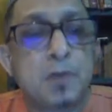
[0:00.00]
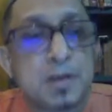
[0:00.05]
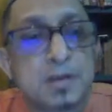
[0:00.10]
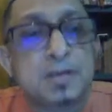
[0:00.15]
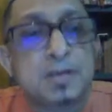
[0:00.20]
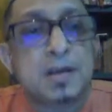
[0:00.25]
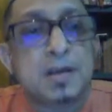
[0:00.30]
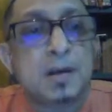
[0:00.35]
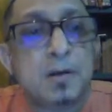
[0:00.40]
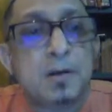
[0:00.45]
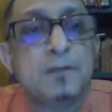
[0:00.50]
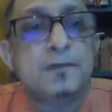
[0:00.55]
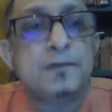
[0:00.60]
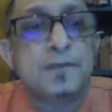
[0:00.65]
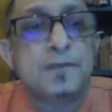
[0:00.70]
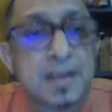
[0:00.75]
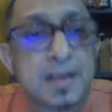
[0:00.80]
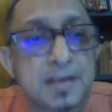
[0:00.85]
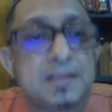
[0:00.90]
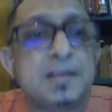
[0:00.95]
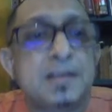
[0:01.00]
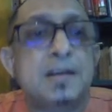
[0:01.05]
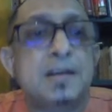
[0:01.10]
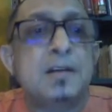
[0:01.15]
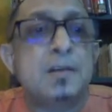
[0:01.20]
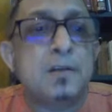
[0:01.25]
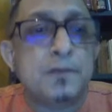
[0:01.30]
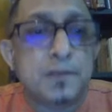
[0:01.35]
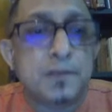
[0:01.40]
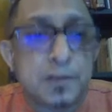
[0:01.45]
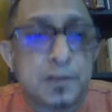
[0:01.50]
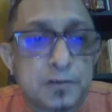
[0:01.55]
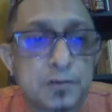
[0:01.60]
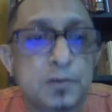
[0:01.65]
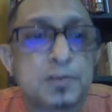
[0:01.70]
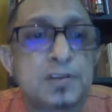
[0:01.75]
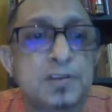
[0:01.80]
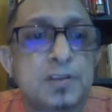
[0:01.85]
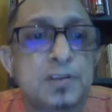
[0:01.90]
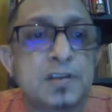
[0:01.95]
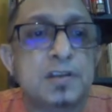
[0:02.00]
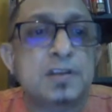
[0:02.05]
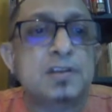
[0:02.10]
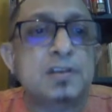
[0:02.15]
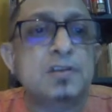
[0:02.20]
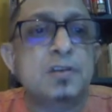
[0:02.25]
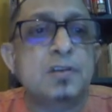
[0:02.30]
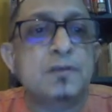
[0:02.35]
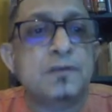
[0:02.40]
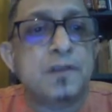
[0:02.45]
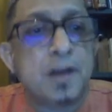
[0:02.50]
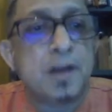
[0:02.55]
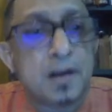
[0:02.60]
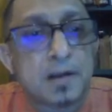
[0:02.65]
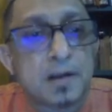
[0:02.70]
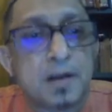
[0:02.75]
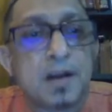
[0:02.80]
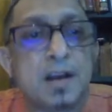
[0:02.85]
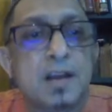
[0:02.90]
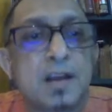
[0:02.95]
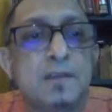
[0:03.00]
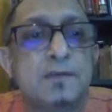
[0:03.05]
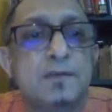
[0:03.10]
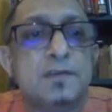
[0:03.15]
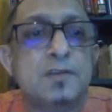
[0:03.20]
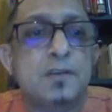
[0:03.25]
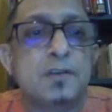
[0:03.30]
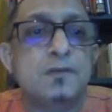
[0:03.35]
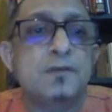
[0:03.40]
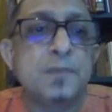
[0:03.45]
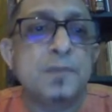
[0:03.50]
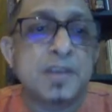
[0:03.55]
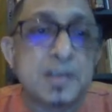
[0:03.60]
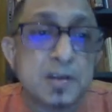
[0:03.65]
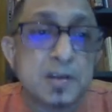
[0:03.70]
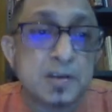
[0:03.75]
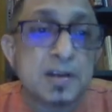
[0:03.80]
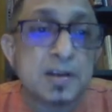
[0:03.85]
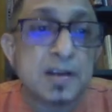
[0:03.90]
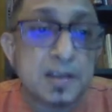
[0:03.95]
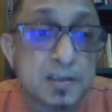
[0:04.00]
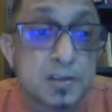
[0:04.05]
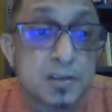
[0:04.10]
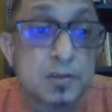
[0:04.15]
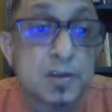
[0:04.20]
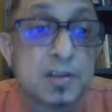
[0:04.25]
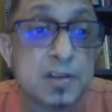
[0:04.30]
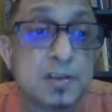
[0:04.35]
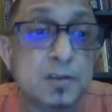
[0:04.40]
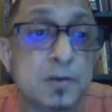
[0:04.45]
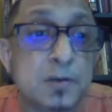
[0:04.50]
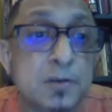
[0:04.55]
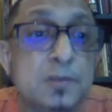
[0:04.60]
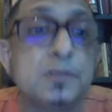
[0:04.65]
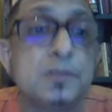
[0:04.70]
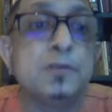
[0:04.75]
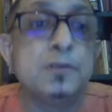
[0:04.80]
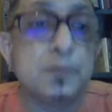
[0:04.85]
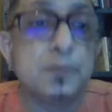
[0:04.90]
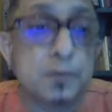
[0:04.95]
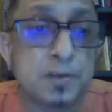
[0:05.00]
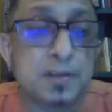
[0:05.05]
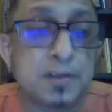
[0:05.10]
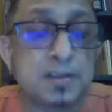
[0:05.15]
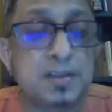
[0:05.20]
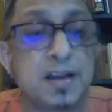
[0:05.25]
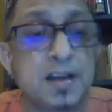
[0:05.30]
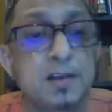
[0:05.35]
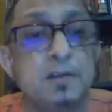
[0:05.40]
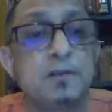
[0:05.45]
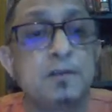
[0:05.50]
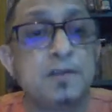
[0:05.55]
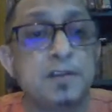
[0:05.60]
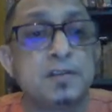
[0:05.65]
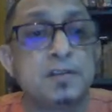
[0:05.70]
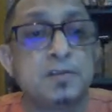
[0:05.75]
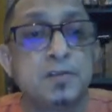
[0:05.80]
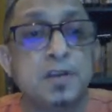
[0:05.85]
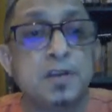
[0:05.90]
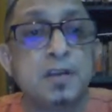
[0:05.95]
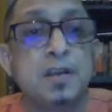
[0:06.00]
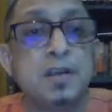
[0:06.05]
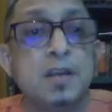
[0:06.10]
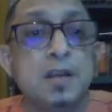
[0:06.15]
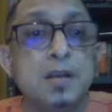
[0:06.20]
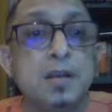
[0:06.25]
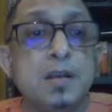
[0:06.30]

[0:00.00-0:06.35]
quanta of data, of resources, of archives, of material histories in order to do this kind of history.